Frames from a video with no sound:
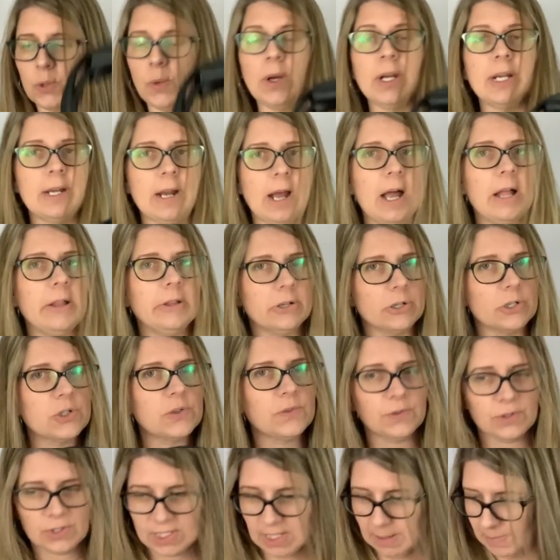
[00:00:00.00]
$20
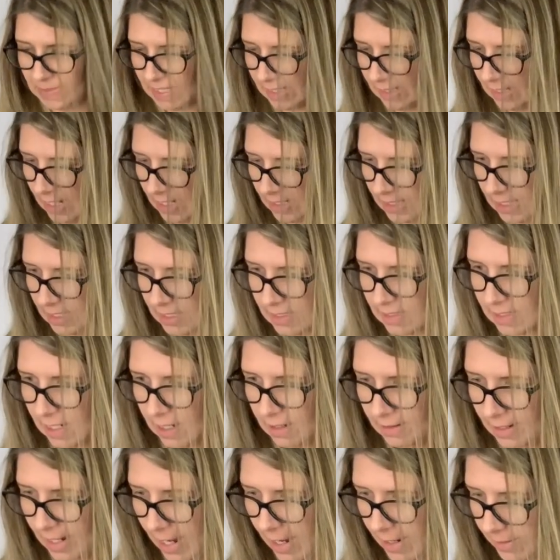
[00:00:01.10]
for something like this I'll
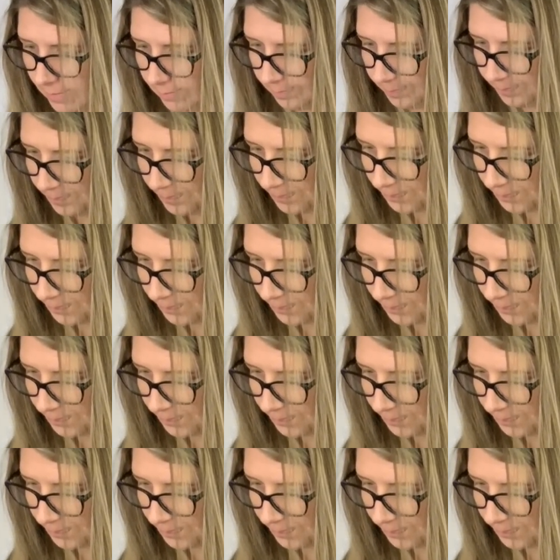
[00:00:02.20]
get.